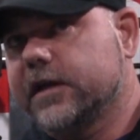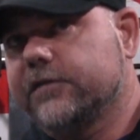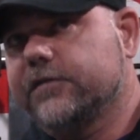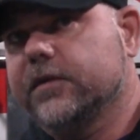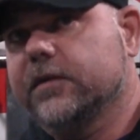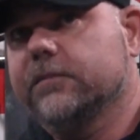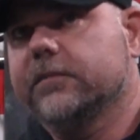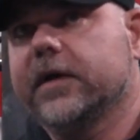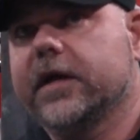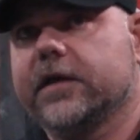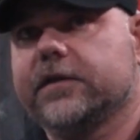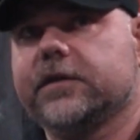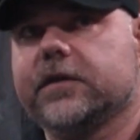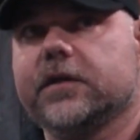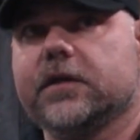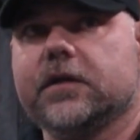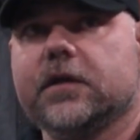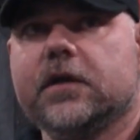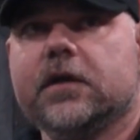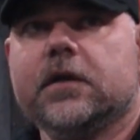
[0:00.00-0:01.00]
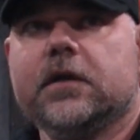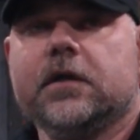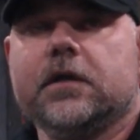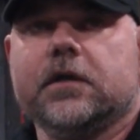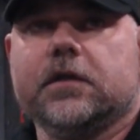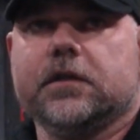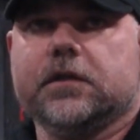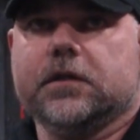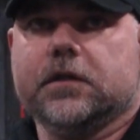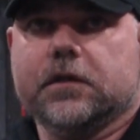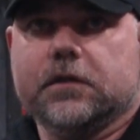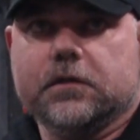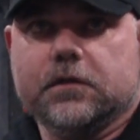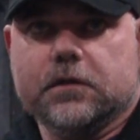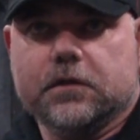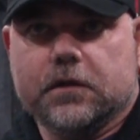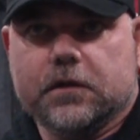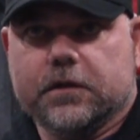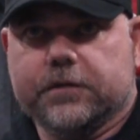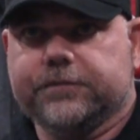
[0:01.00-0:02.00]
effort method, the
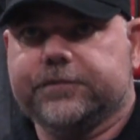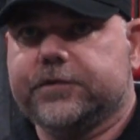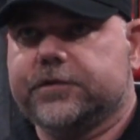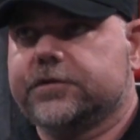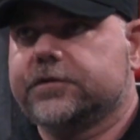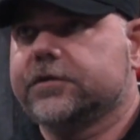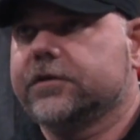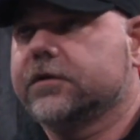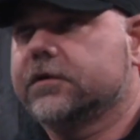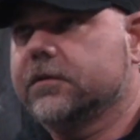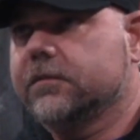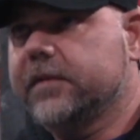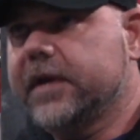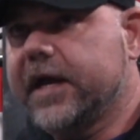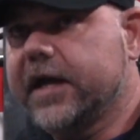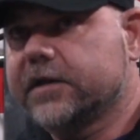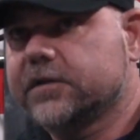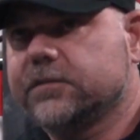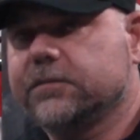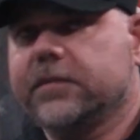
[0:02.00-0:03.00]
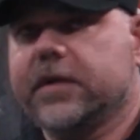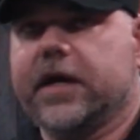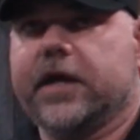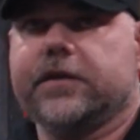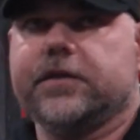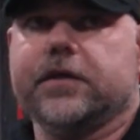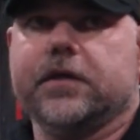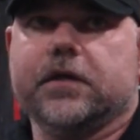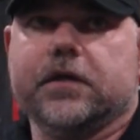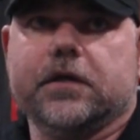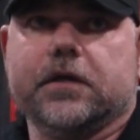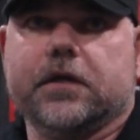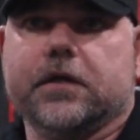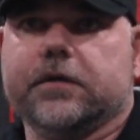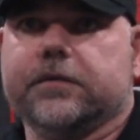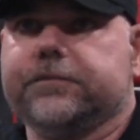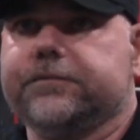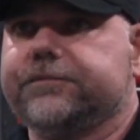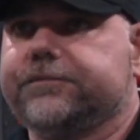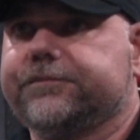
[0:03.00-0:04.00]
circumax method,
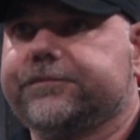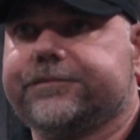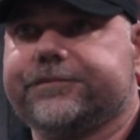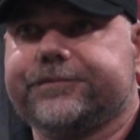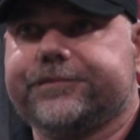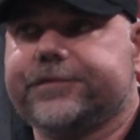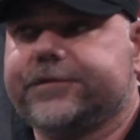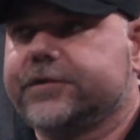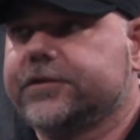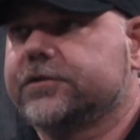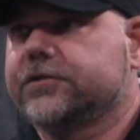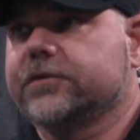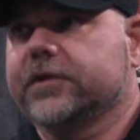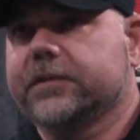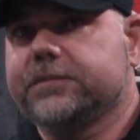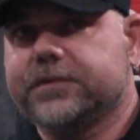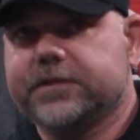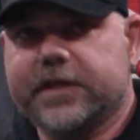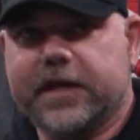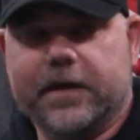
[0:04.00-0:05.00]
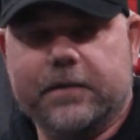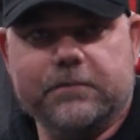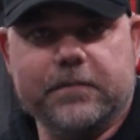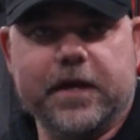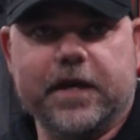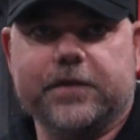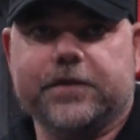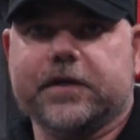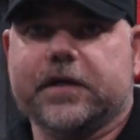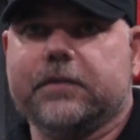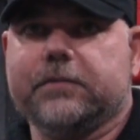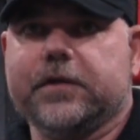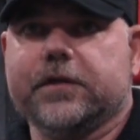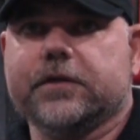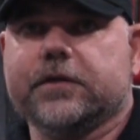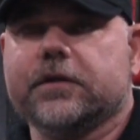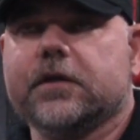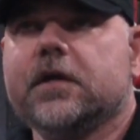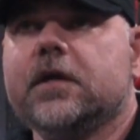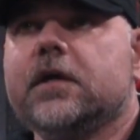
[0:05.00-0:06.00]
strip set method. I
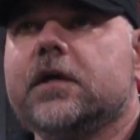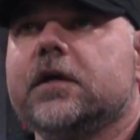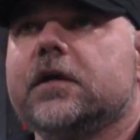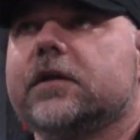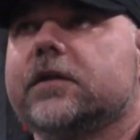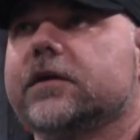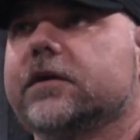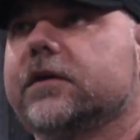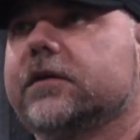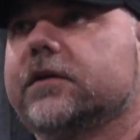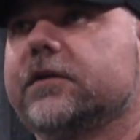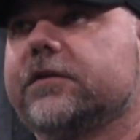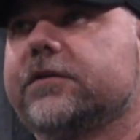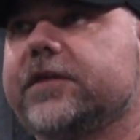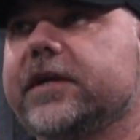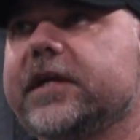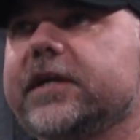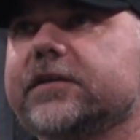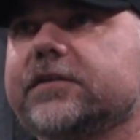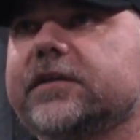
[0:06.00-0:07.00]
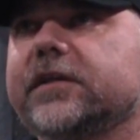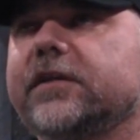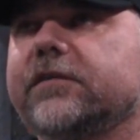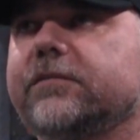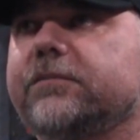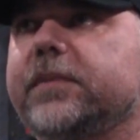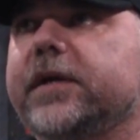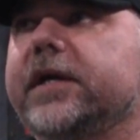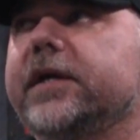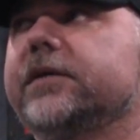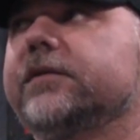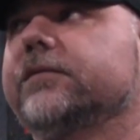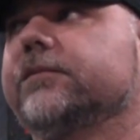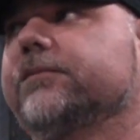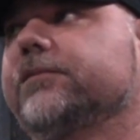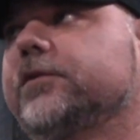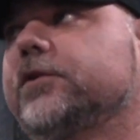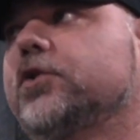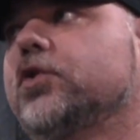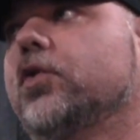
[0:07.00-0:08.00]
mean, they're things that have
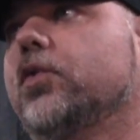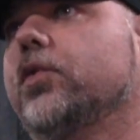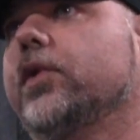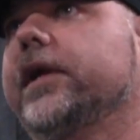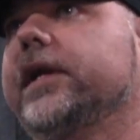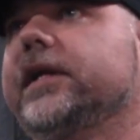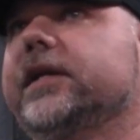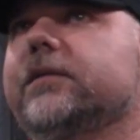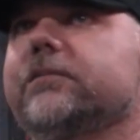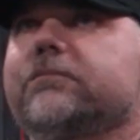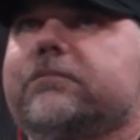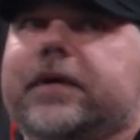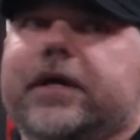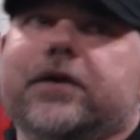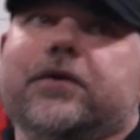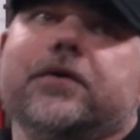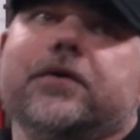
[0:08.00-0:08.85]
been coined and been